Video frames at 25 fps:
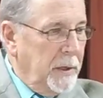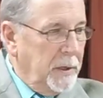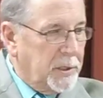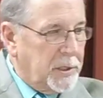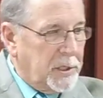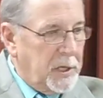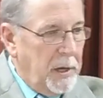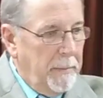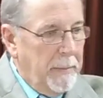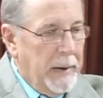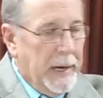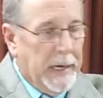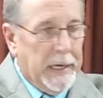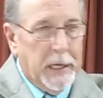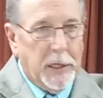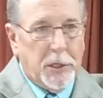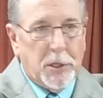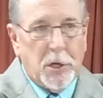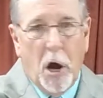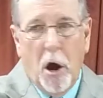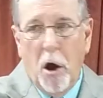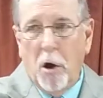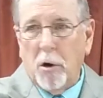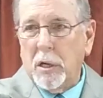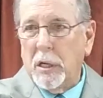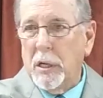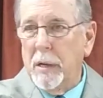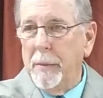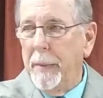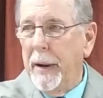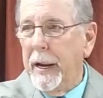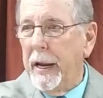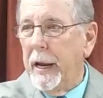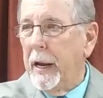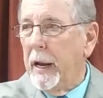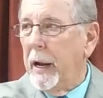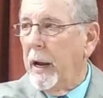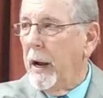somebody talking to
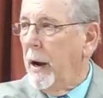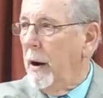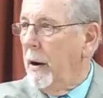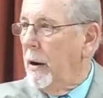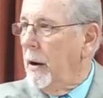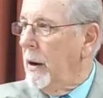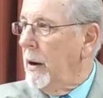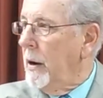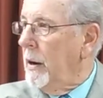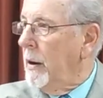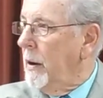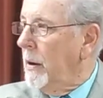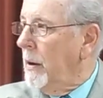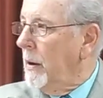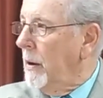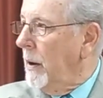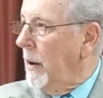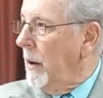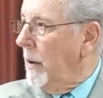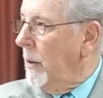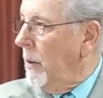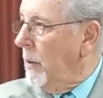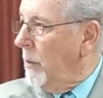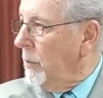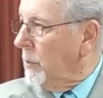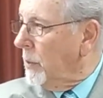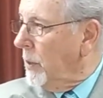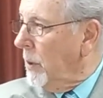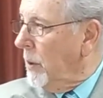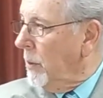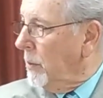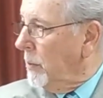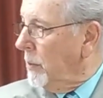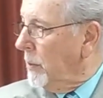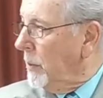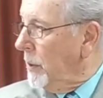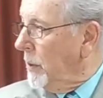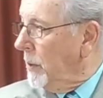me, uh, uh, on, on,
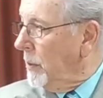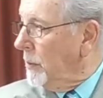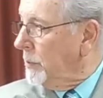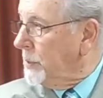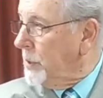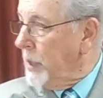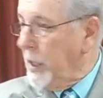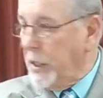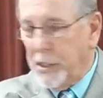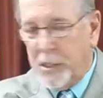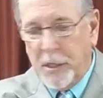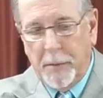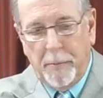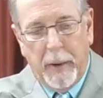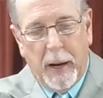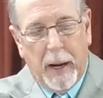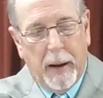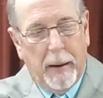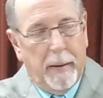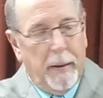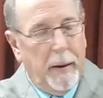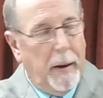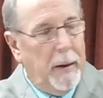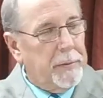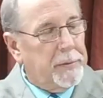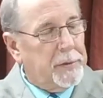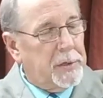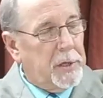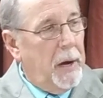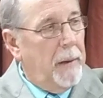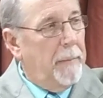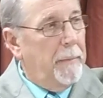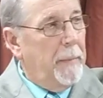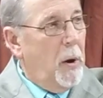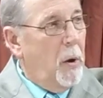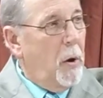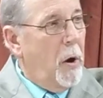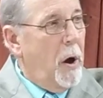teaching me
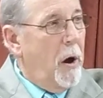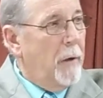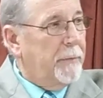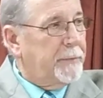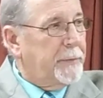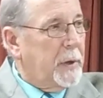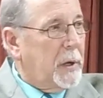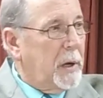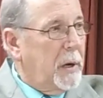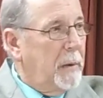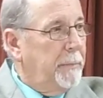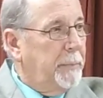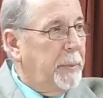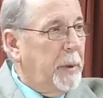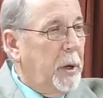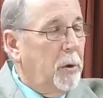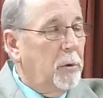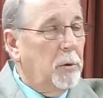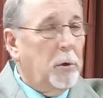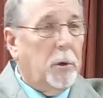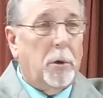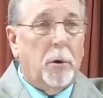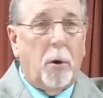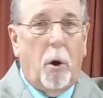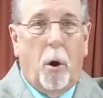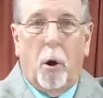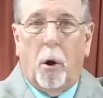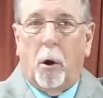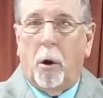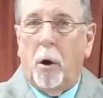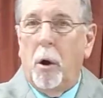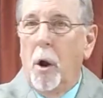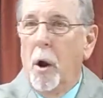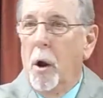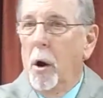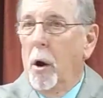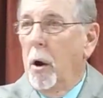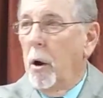something off the computer, or
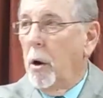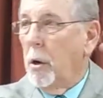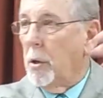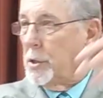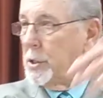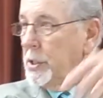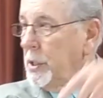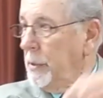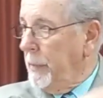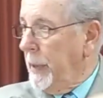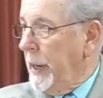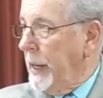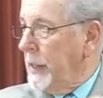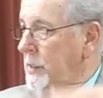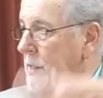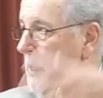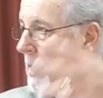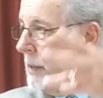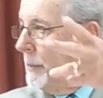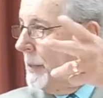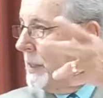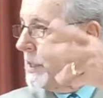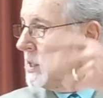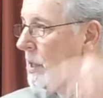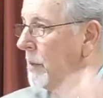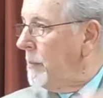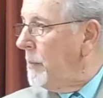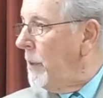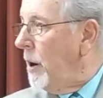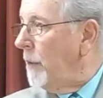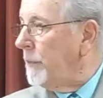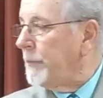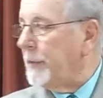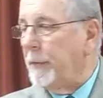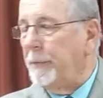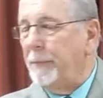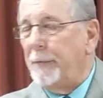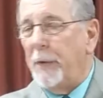or somebody telling me something
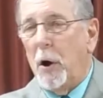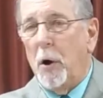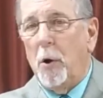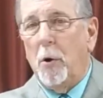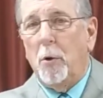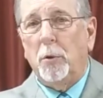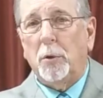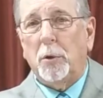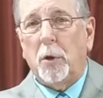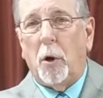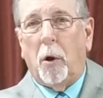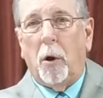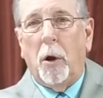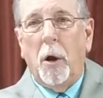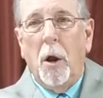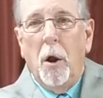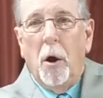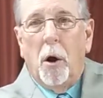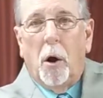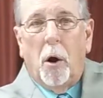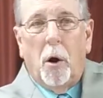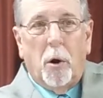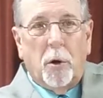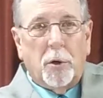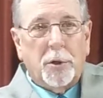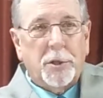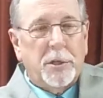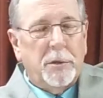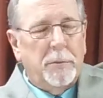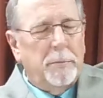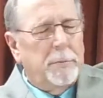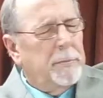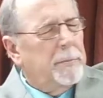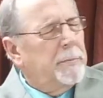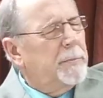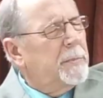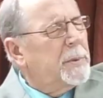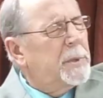off the phone, or or some
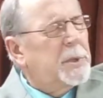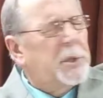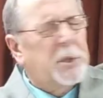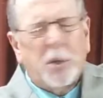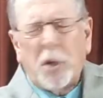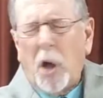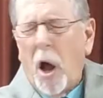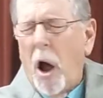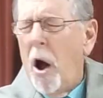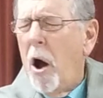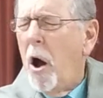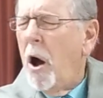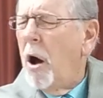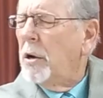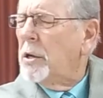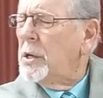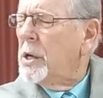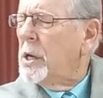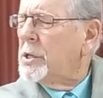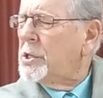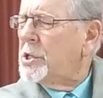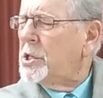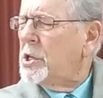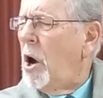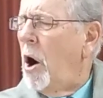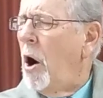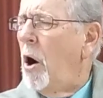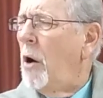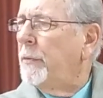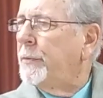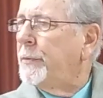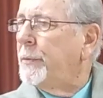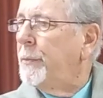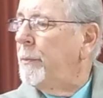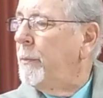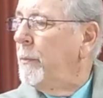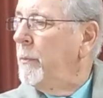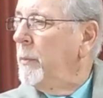soft, uh,
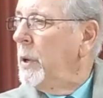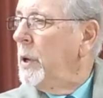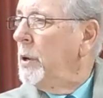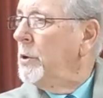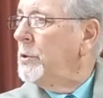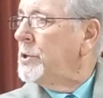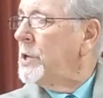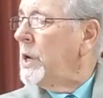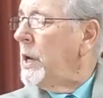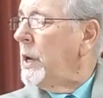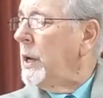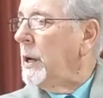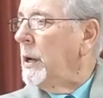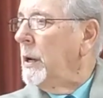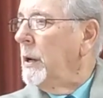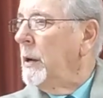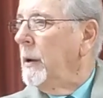soft music.